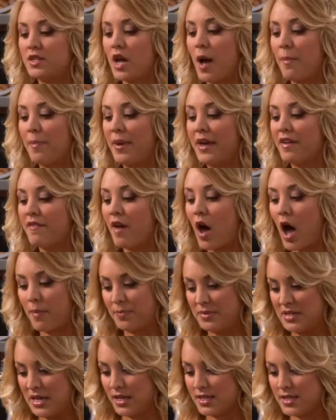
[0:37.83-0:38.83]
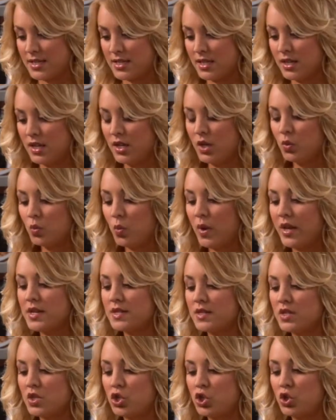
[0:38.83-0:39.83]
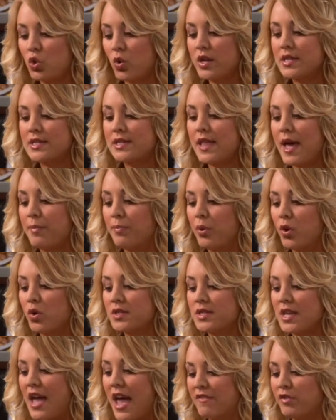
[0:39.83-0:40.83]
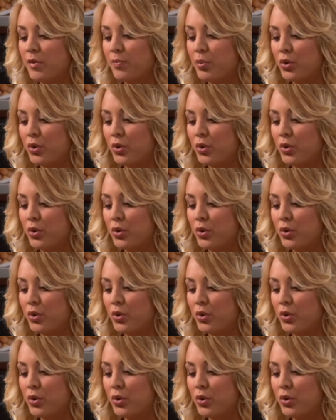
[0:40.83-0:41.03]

topic of optics. What is the shortest light pulse ever